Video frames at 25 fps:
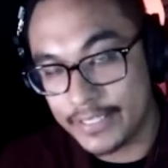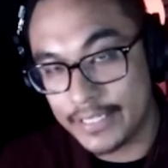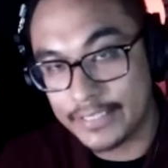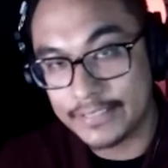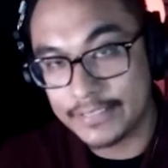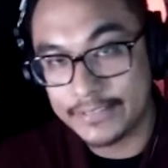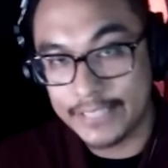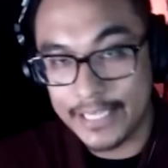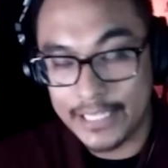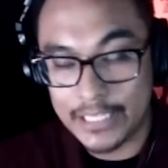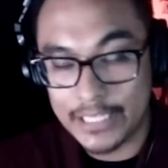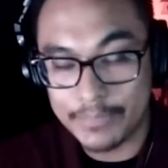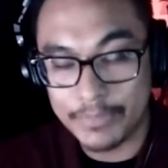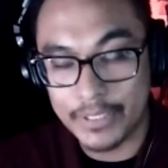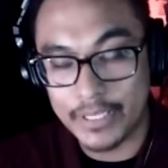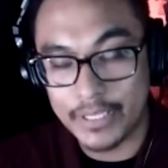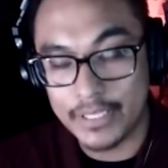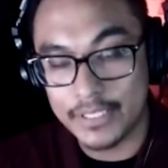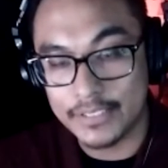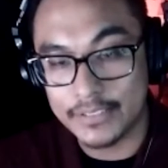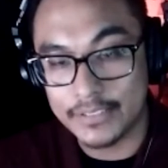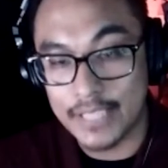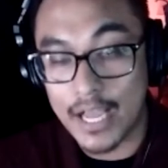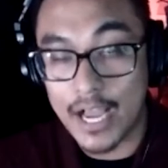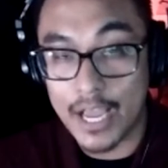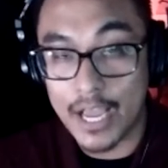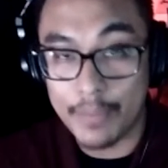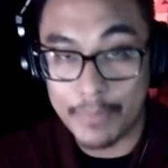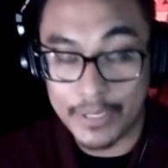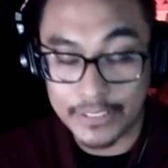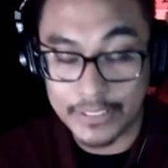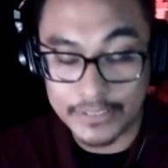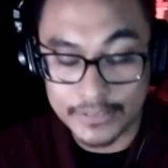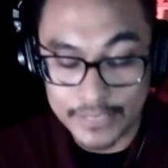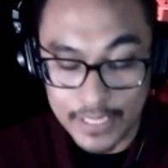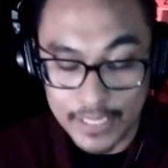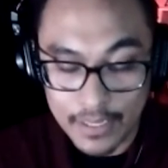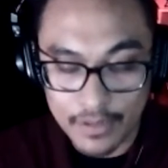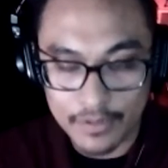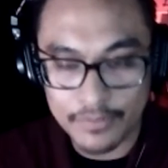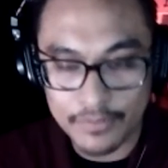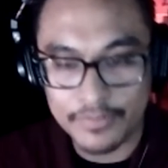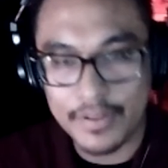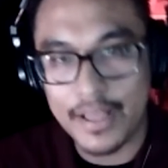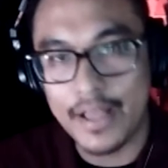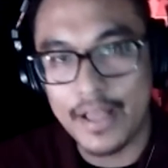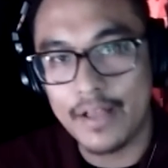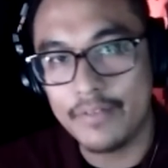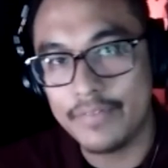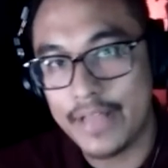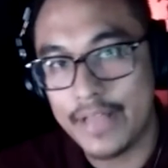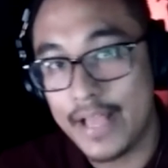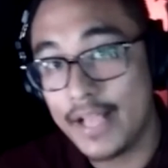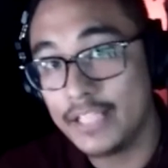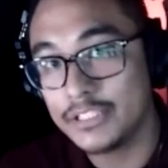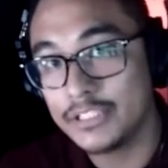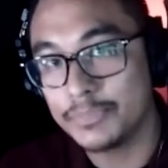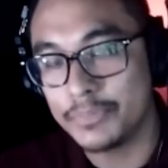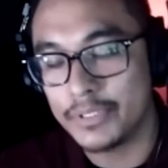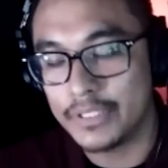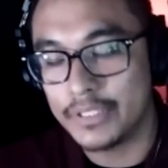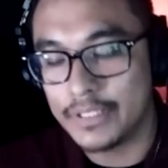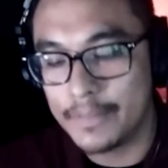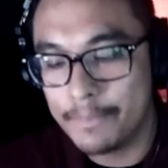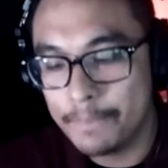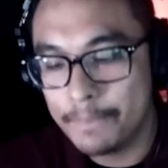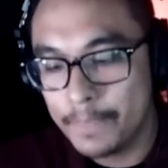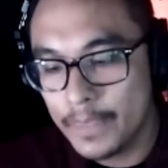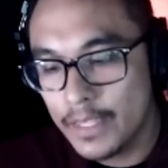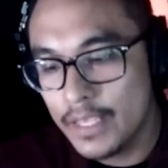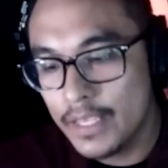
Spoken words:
And I say that because I myself have asthma.